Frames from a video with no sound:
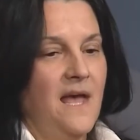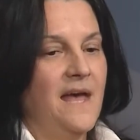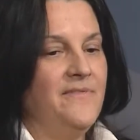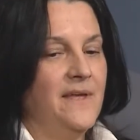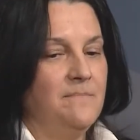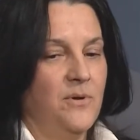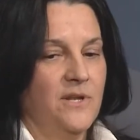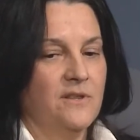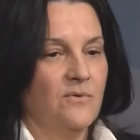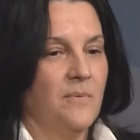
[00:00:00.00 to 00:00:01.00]
and then
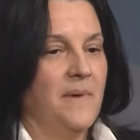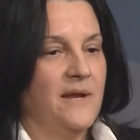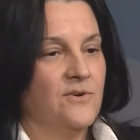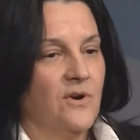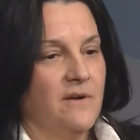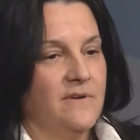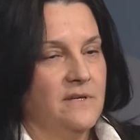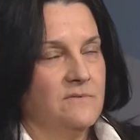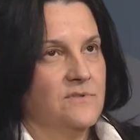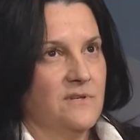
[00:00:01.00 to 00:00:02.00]
putting the remainder of
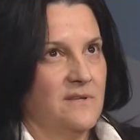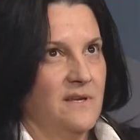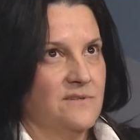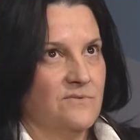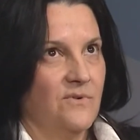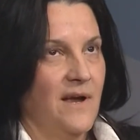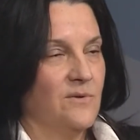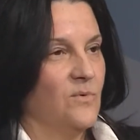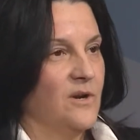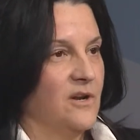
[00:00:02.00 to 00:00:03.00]
it, which I think is around
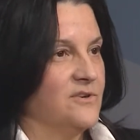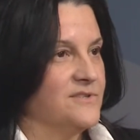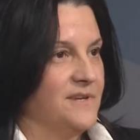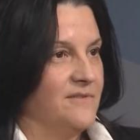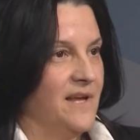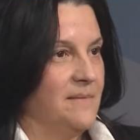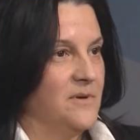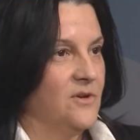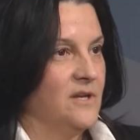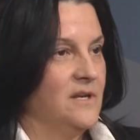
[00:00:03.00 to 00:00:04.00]
$178
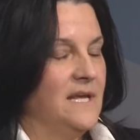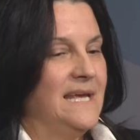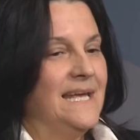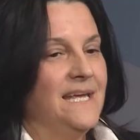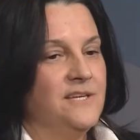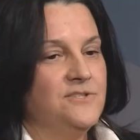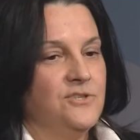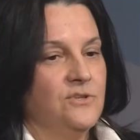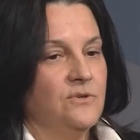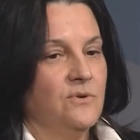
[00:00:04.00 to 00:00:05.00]
million,
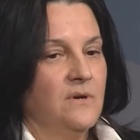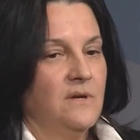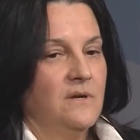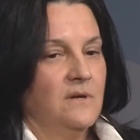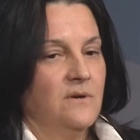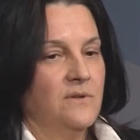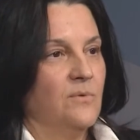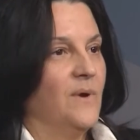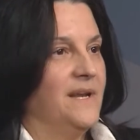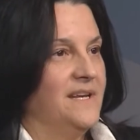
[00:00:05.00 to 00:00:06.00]
into the
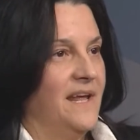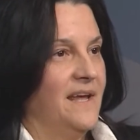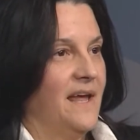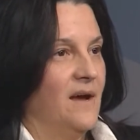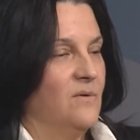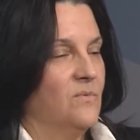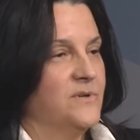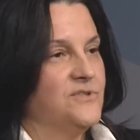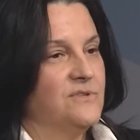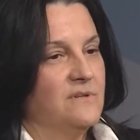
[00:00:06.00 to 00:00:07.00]
rainy day account,
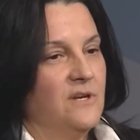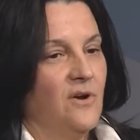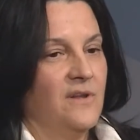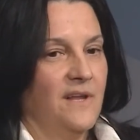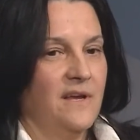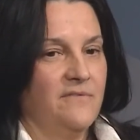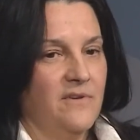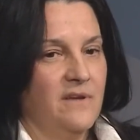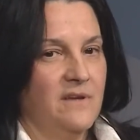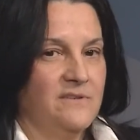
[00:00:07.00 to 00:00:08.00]
which if
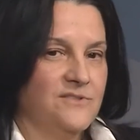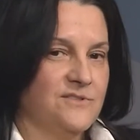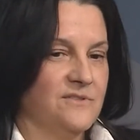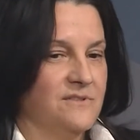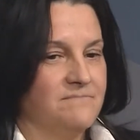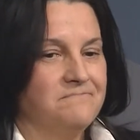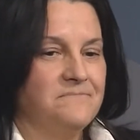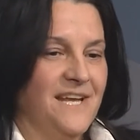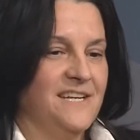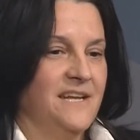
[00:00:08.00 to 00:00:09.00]
just in
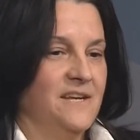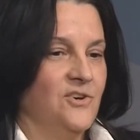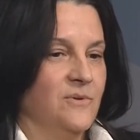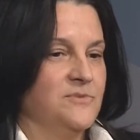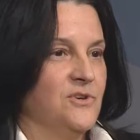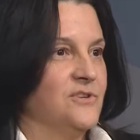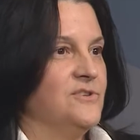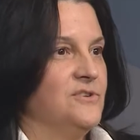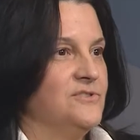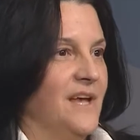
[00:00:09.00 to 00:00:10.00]
day-to-day terms you
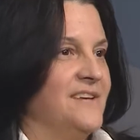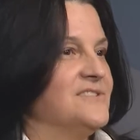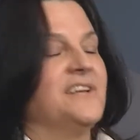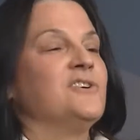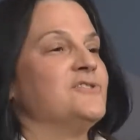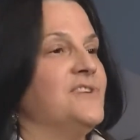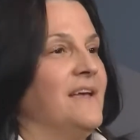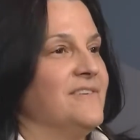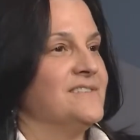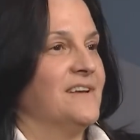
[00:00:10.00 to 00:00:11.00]
could say is like your
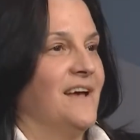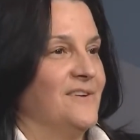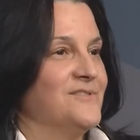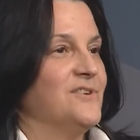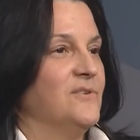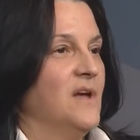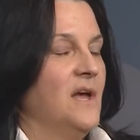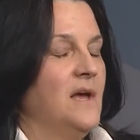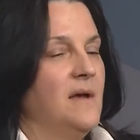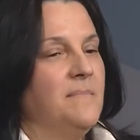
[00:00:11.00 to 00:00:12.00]
savings account. So.
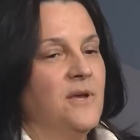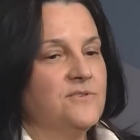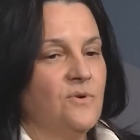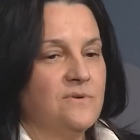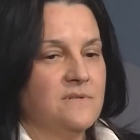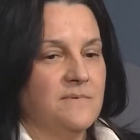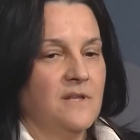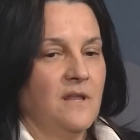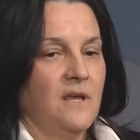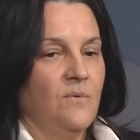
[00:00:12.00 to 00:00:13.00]
Because
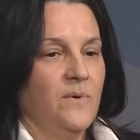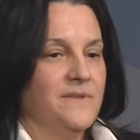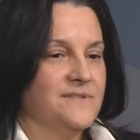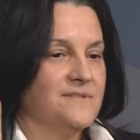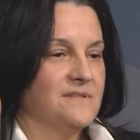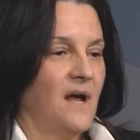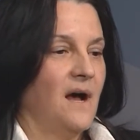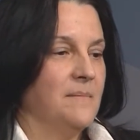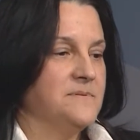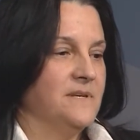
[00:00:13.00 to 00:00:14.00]
ultimately, when this
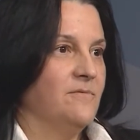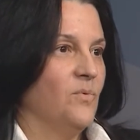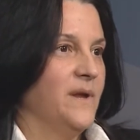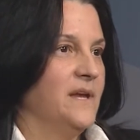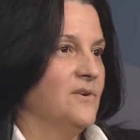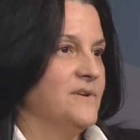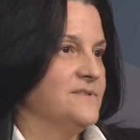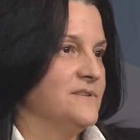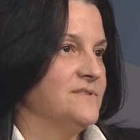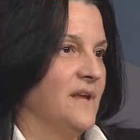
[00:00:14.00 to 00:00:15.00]
stops, if we
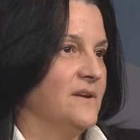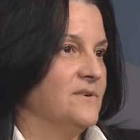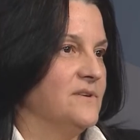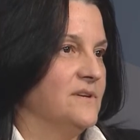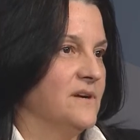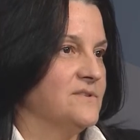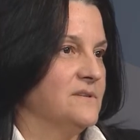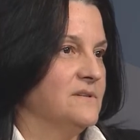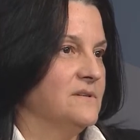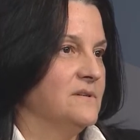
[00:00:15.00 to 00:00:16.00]
increase the standard
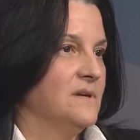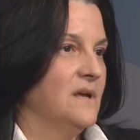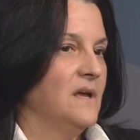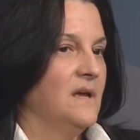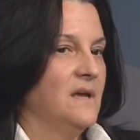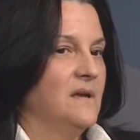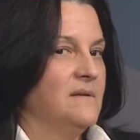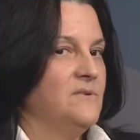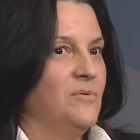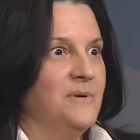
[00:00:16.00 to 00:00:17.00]
deduction,
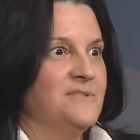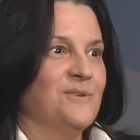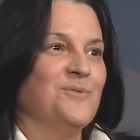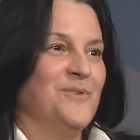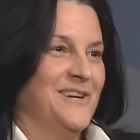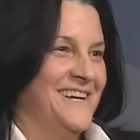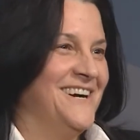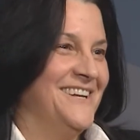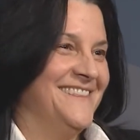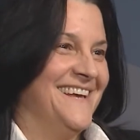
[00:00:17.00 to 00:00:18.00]
nobody's going to want to
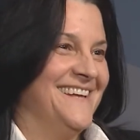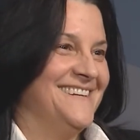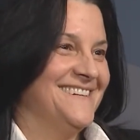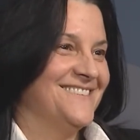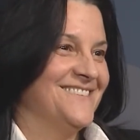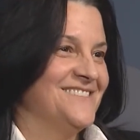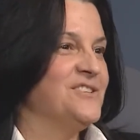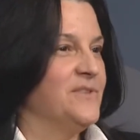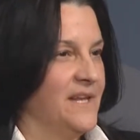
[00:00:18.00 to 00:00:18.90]
cut that. So